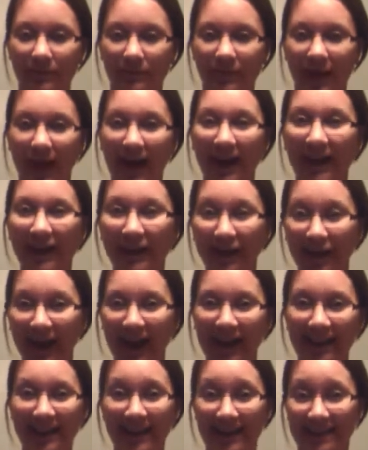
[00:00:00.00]
I
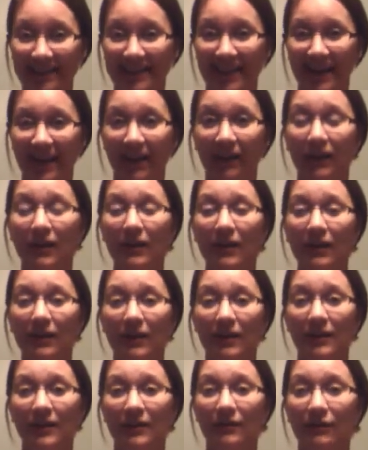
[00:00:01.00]
cried that day
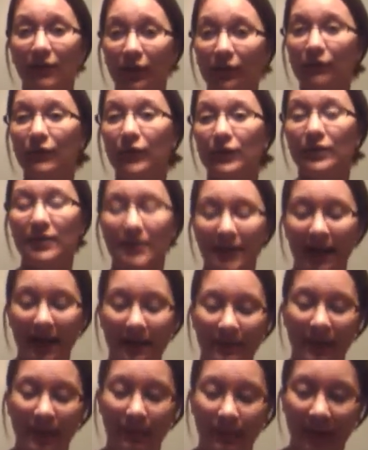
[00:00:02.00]
for the first
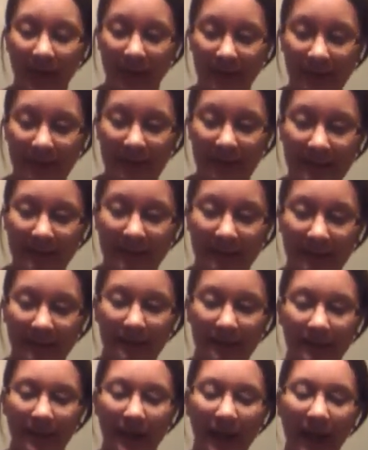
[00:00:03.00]
time in months.
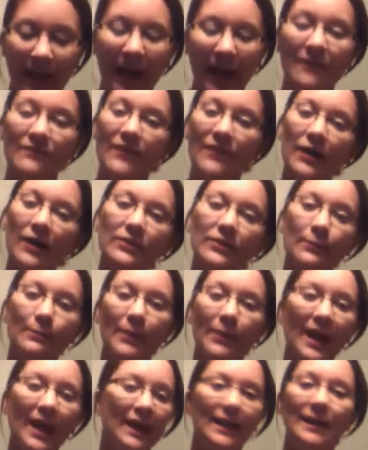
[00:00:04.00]
I felt the
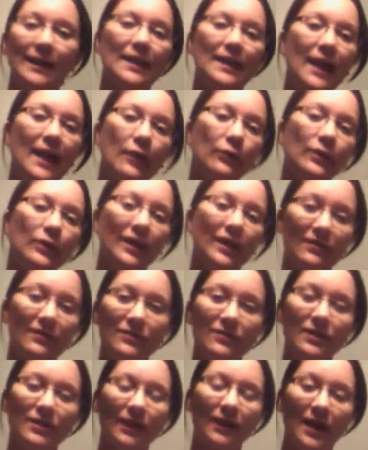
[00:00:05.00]
pain that I would
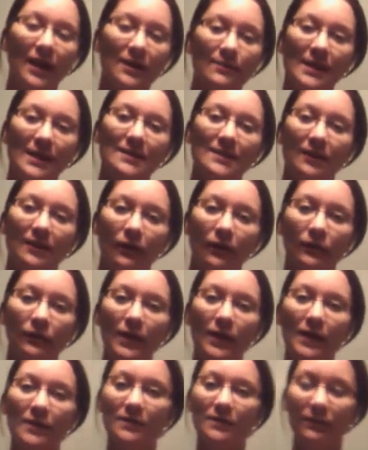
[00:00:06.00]
never allow myself
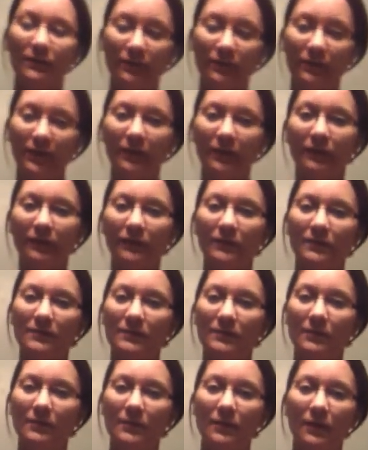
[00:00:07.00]
to feel,
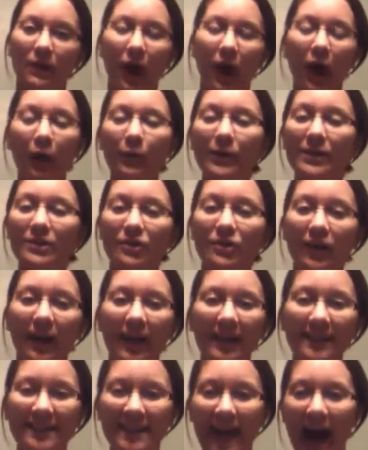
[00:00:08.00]
always
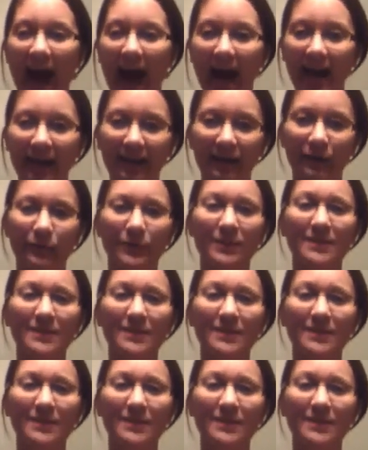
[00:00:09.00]
trying to hide it with